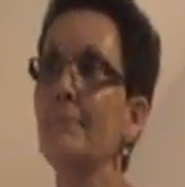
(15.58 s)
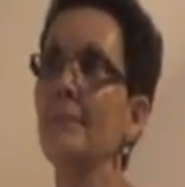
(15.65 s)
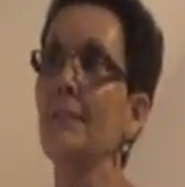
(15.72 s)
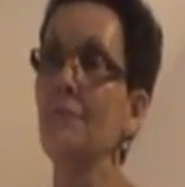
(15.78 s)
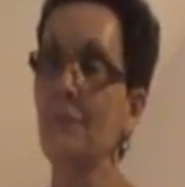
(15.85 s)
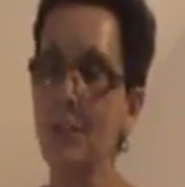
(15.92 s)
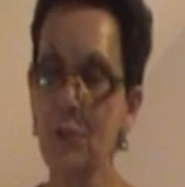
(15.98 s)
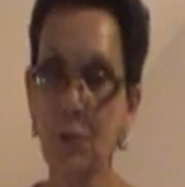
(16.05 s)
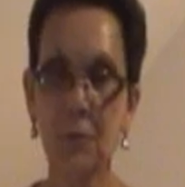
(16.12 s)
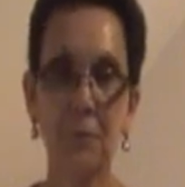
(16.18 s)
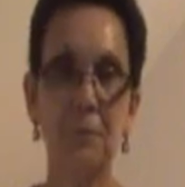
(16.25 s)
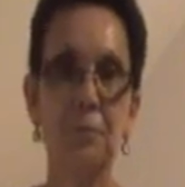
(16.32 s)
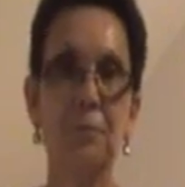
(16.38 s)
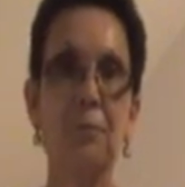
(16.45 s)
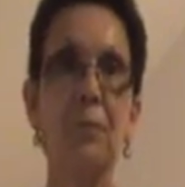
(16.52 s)
inventor,
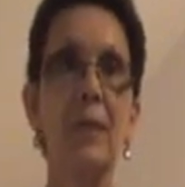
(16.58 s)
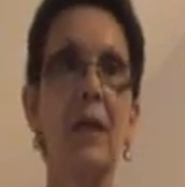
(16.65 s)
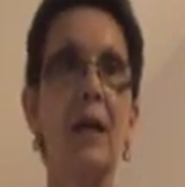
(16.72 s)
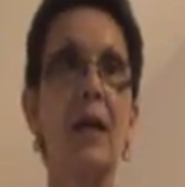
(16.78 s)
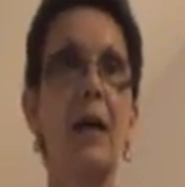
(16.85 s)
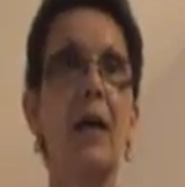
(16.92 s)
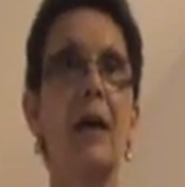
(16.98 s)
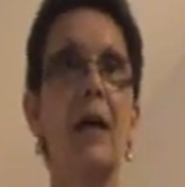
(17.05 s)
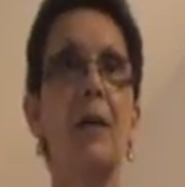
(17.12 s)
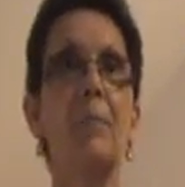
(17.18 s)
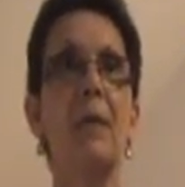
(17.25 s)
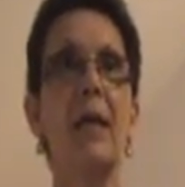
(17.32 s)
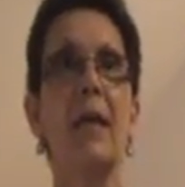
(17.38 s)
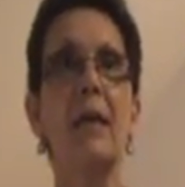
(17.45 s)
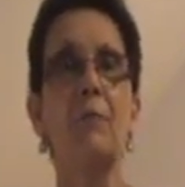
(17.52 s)

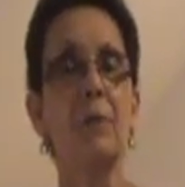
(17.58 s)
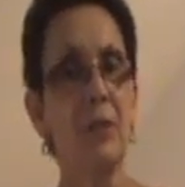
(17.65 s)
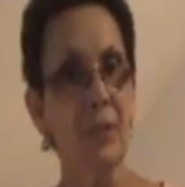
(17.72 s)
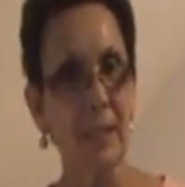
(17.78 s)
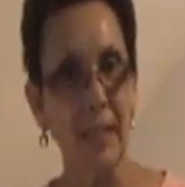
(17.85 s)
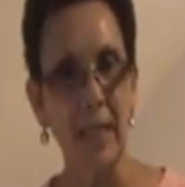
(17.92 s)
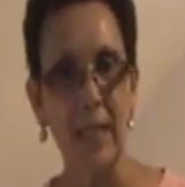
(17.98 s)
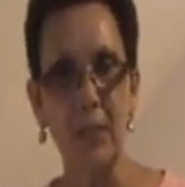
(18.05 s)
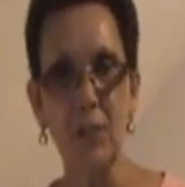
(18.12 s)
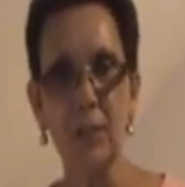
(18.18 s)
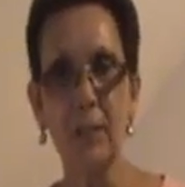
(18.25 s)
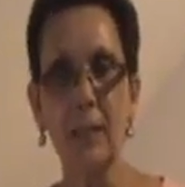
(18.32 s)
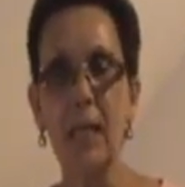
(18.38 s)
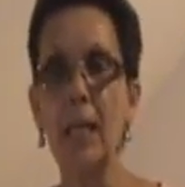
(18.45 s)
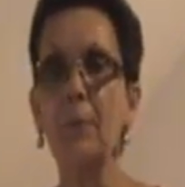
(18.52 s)
I'm a real estate
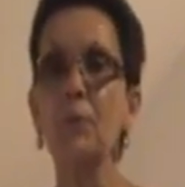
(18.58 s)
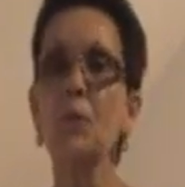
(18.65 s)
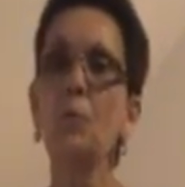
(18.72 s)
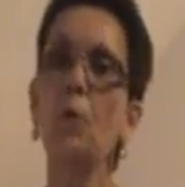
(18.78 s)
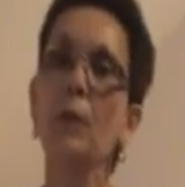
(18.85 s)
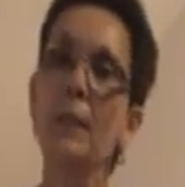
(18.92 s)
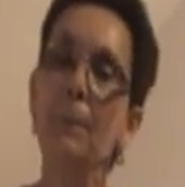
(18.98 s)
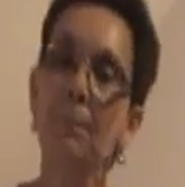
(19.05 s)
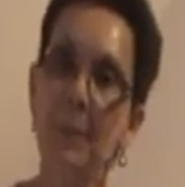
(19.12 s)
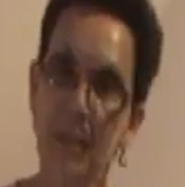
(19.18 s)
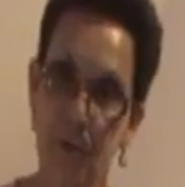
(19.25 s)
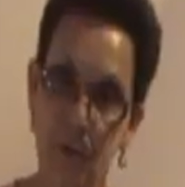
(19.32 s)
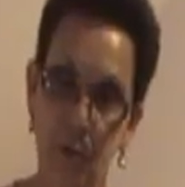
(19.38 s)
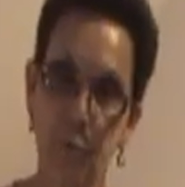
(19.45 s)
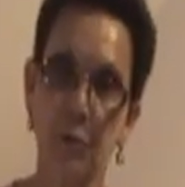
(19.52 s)
agent, and I'm a small
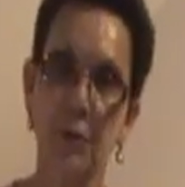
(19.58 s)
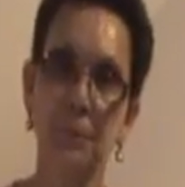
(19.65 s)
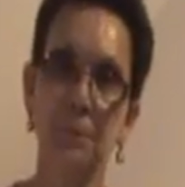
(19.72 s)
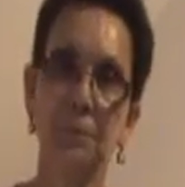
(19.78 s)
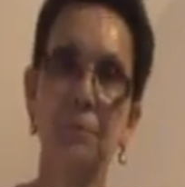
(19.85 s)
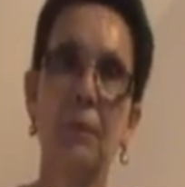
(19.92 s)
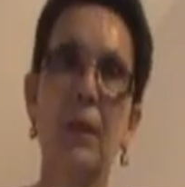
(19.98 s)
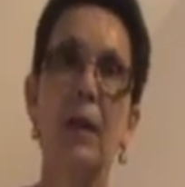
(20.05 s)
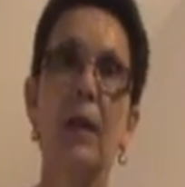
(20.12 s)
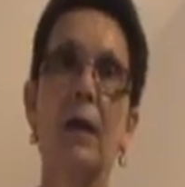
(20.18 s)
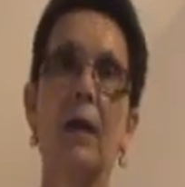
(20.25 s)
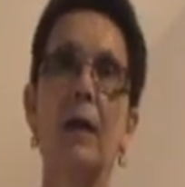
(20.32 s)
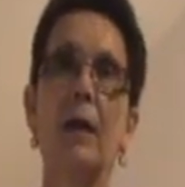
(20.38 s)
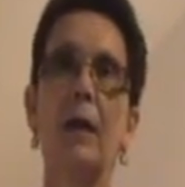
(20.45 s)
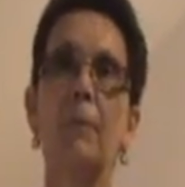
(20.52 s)
business owner.
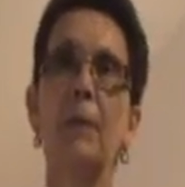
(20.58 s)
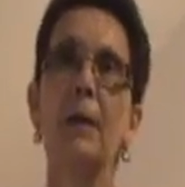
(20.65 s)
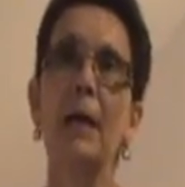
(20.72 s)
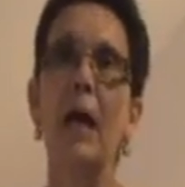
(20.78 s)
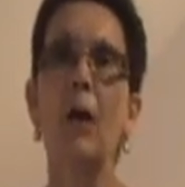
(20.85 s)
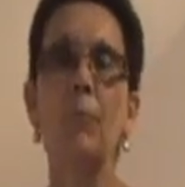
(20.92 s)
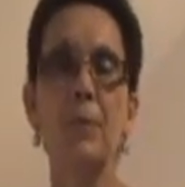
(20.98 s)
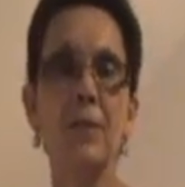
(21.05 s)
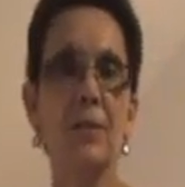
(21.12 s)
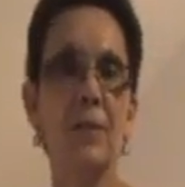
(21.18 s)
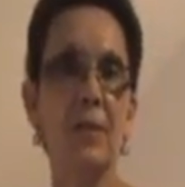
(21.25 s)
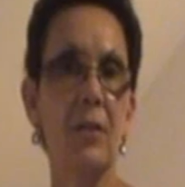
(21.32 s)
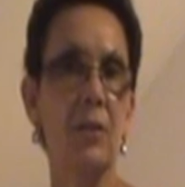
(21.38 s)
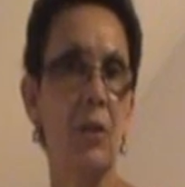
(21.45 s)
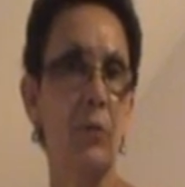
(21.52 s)
Our
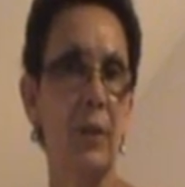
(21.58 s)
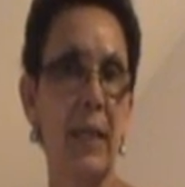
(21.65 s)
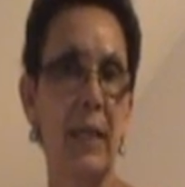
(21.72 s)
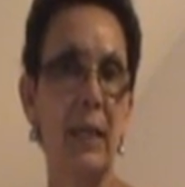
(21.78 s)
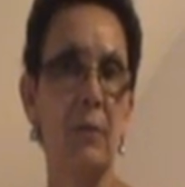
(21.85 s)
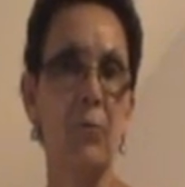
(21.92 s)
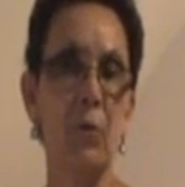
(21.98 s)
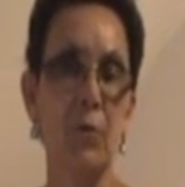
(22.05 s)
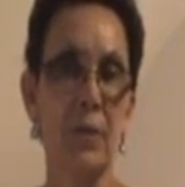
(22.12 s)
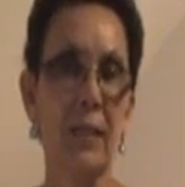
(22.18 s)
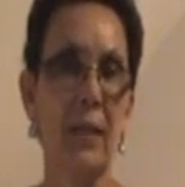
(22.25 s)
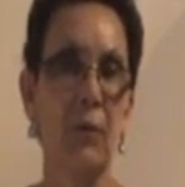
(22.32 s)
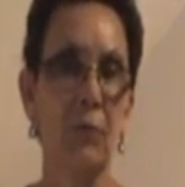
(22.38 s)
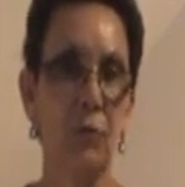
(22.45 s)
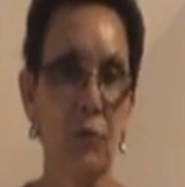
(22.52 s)
business is located in
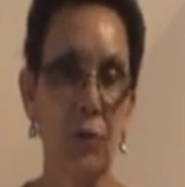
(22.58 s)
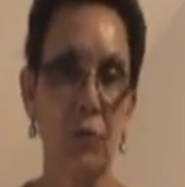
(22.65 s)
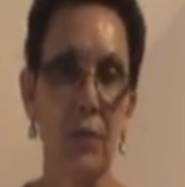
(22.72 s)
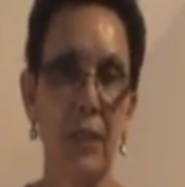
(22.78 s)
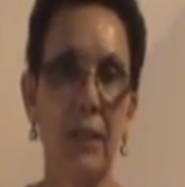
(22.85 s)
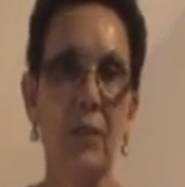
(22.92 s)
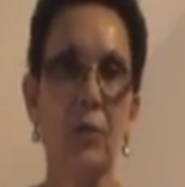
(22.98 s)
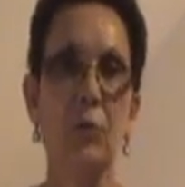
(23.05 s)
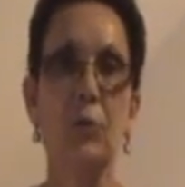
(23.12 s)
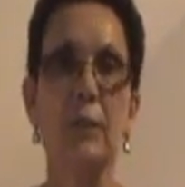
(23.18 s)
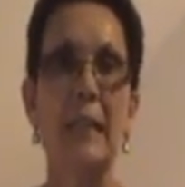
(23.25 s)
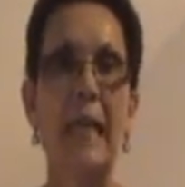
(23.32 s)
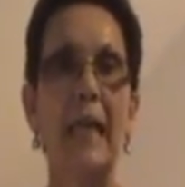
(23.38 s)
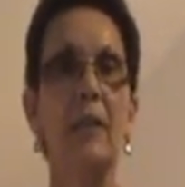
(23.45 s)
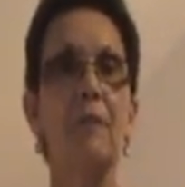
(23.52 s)
Morristown, New Jersey. It's called
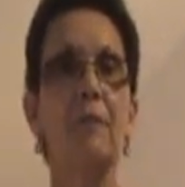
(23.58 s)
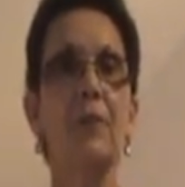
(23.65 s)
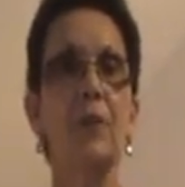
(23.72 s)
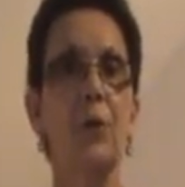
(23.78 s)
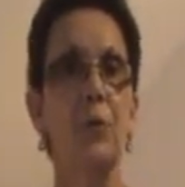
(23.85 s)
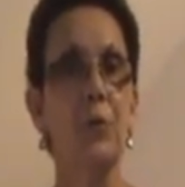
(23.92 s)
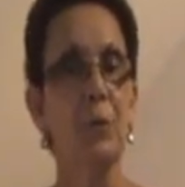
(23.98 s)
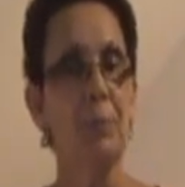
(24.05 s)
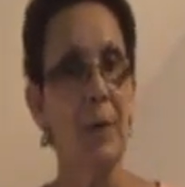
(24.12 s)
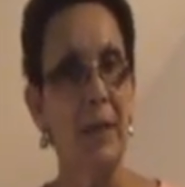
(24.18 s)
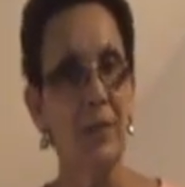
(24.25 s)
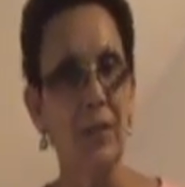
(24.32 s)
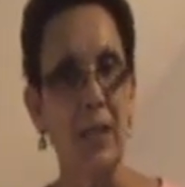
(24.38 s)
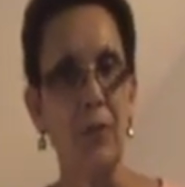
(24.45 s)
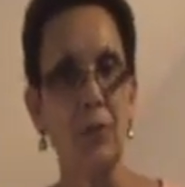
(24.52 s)
the Elephant Nose
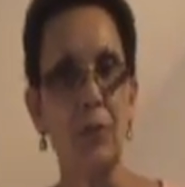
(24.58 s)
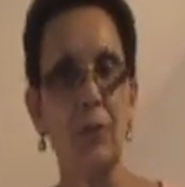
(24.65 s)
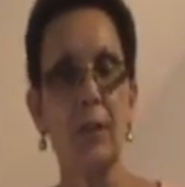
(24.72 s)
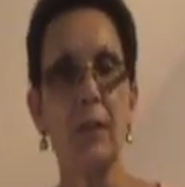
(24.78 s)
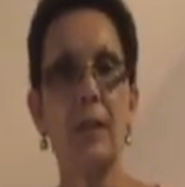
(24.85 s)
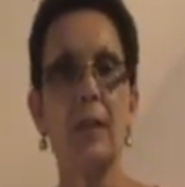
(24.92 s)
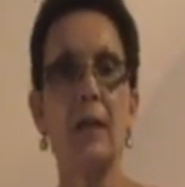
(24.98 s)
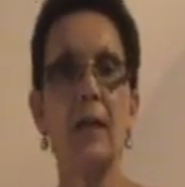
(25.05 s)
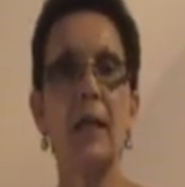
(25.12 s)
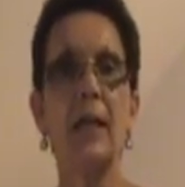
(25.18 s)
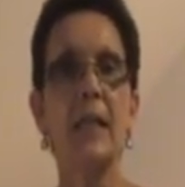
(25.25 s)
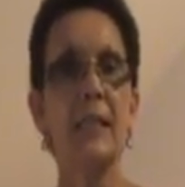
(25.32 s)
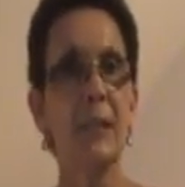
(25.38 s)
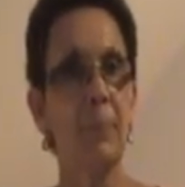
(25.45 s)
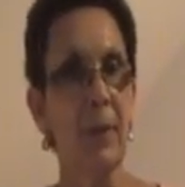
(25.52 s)
Pet Center.
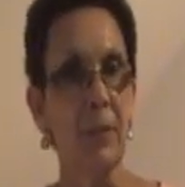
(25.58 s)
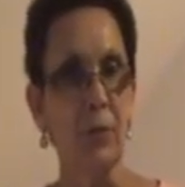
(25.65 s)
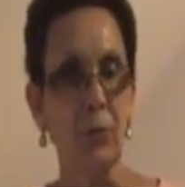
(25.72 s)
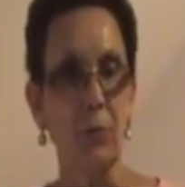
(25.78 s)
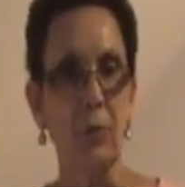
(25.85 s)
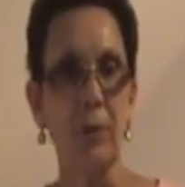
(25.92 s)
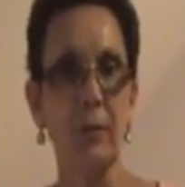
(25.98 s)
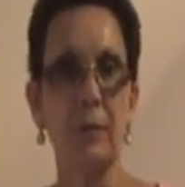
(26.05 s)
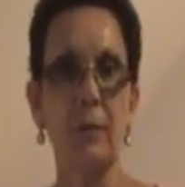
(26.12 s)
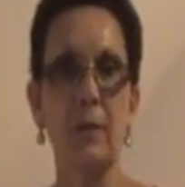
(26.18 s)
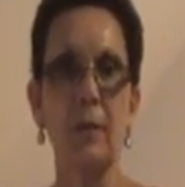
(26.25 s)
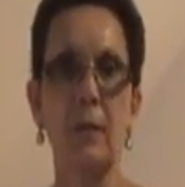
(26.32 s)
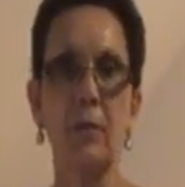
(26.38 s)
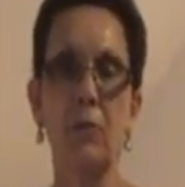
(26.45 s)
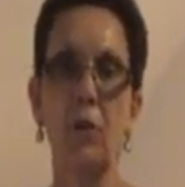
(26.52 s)
It's a pet store.
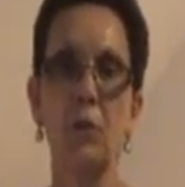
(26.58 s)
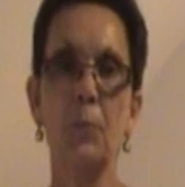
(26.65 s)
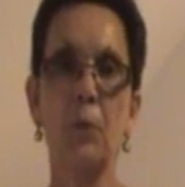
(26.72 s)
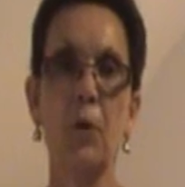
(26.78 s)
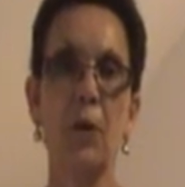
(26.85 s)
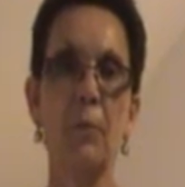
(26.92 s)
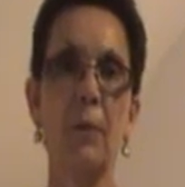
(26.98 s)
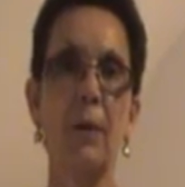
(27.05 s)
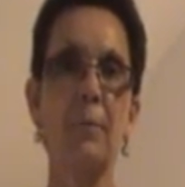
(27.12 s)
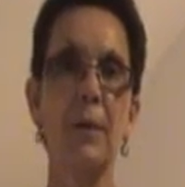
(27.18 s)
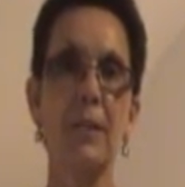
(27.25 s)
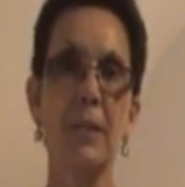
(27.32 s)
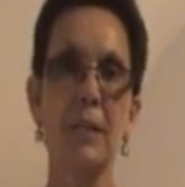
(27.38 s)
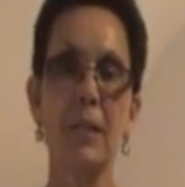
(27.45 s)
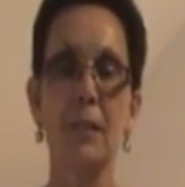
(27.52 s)
A large part of my
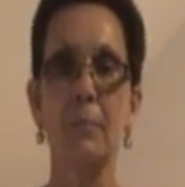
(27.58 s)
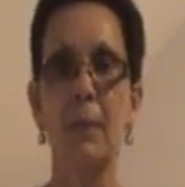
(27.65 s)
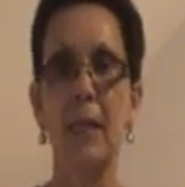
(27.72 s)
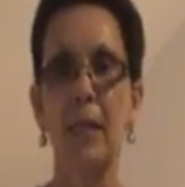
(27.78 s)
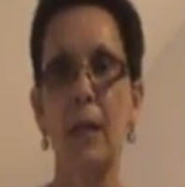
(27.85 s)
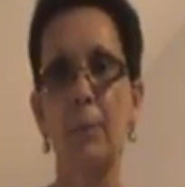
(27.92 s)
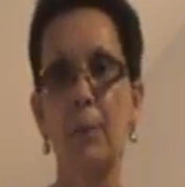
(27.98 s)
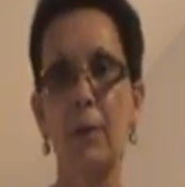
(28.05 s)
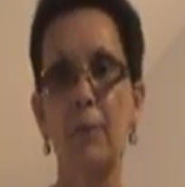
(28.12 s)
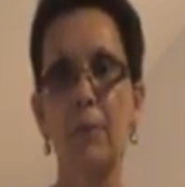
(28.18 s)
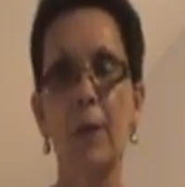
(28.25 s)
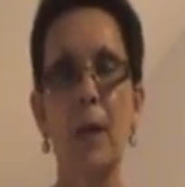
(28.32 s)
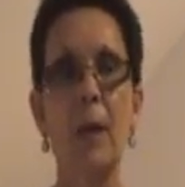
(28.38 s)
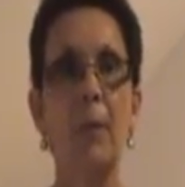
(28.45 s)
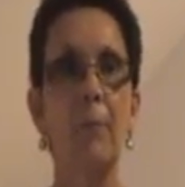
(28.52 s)
business is made up of
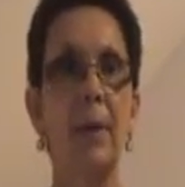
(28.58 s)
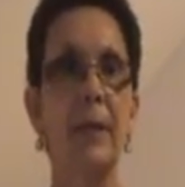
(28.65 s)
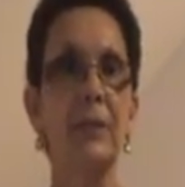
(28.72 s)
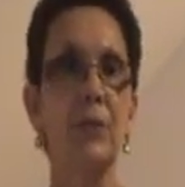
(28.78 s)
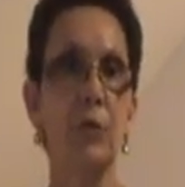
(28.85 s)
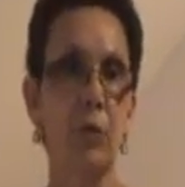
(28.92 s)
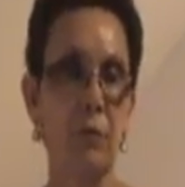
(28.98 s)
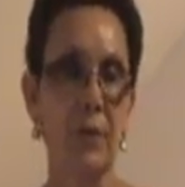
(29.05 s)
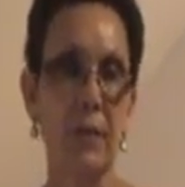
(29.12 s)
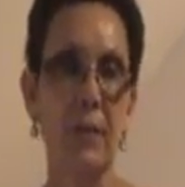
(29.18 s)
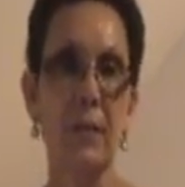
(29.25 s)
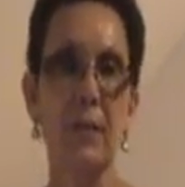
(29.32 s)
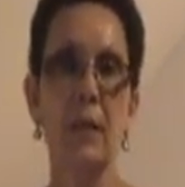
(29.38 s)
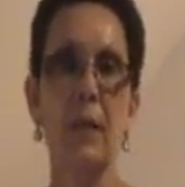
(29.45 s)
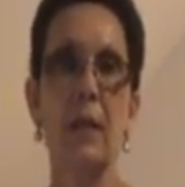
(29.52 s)
pet
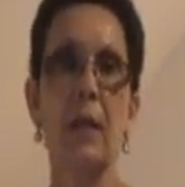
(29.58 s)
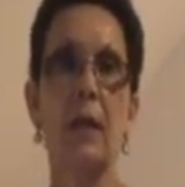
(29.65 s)
services,